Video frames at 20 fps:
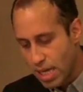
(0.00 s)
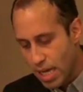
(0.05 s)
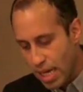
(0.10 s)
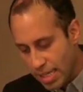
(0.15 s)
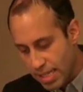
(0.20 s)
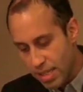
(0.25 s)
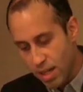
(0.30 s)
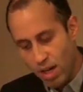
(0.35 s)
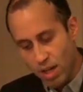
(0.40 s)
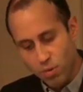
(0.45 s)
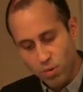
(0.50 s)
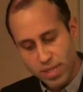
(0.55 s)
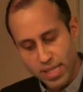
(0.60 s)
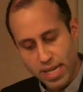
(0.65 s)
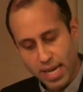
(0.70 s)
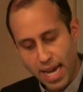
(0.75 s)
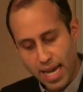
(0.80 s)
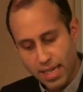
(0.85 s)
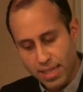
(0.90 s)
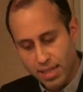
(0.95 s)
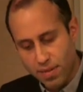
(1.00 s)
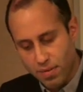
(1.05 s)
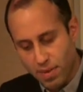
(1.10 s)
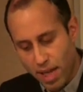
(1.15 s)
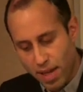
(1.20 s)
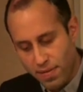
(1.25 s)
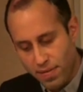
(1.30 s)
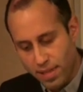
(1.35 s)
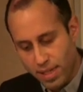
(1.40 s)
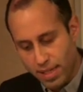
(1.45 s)
Hazan was an active
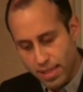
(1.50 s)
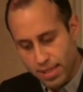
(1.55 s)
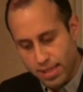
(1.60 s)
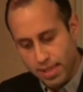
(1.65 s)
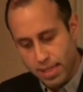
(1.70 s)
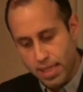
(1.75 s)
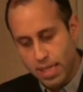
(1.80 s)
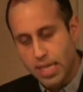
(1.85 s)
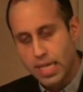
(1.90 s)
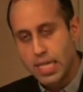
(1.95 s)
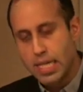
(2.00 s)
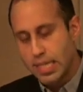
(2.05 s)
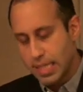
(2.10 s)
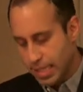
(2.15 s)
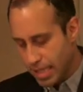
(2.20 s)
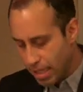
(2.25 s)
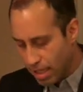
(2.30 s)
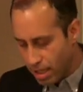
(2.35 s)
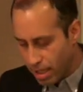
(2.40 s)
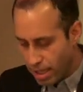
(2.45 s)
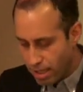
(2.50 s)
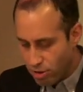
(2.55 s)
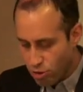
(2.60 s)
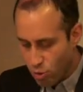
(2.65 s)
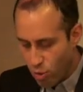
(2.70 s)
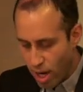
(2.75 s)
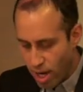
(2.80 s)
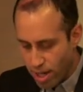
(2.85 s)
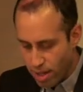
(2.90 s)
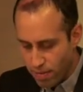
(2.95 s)
leftist. Still, he
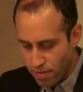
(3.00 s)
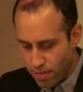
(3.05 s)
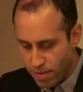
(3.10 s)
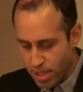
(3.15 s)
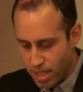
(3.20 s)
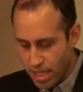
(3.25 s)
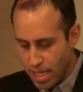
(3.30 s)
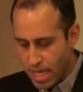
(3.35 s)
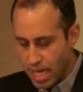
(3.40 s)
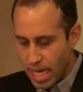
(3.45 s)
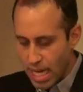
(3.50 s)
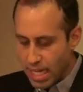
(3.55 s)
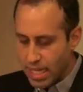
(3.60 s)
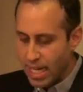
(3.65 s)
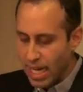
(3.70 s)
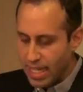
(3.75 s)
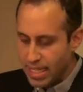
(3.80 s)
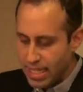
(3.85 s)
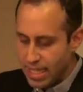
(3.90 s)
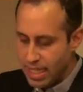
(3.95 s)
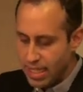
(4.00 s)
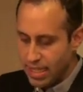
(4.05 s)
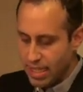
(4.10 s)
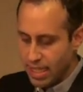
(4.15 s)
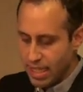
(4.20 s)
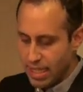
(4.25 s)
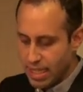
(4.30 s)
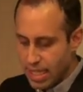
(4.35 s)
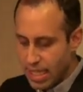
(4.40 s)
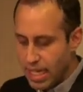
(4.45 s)
triumphed. In
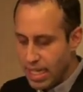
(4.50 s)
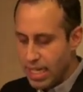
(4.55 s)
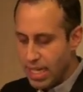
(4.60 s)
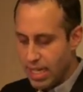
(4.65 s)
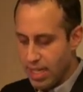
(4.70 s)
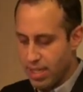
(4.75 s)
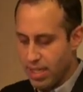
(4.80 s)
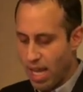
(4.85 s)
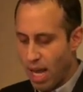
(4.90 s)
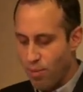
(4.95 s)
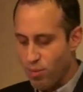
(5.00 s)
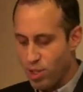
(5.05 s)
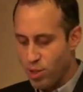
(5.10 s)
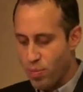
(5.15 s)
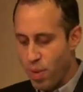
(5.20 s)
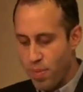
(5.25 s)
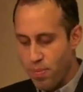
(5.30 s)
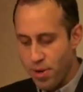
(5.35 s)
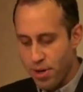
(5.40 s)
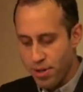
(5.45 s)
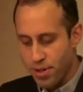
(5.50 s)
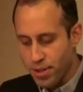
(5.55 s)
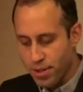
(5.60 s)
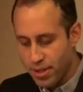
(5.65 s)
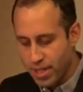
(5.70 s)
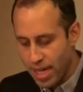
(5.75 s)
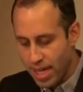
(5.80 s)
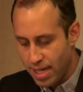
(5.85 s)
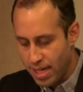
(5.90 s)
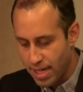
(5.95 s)
1916, he established
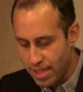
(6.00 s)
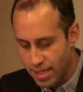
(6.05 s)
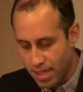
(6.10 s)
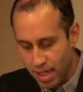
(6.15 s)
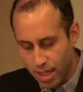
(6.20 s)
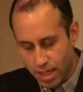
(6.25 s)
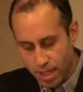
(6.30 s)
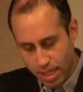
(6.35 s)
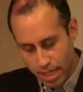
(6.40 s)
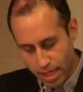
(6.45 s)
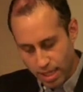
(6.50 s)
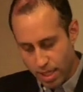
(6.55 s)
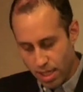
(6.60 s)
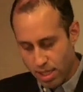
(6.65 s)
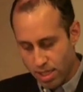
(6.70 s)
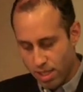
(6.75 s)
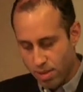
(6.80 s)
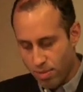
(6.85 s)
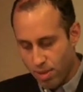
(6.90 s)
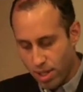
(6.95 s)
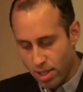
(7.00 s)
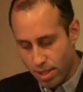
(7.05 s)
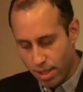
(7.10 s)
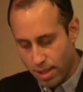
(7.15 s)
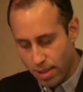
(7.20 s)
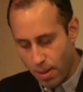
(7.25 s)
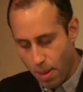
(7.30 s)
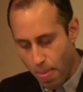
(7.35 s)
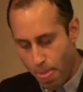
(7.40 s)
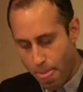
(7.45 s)
Bembaron and Hazan in Casablanca.